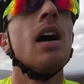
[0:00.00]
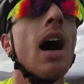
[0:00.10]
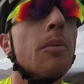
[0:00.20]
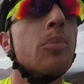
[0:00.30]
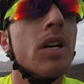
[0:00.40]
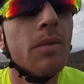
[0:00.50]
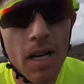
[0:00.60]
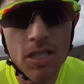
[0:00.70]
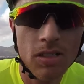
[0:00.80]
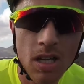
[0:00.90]
I'm pretty
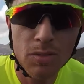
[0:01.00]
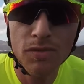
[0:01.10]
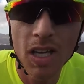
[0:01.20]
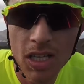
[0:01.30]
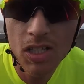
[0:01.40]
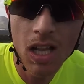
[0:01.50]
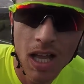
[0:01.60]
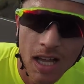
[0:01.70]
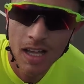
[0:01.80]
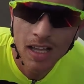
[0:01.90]
much on top of the hill.
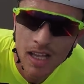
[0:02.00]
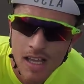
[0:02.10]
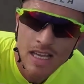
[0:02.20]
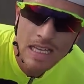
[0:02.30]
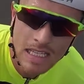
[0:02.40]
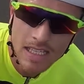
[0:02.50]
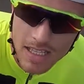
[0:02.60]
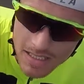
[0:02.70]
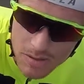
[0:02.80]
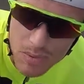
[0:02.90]
This is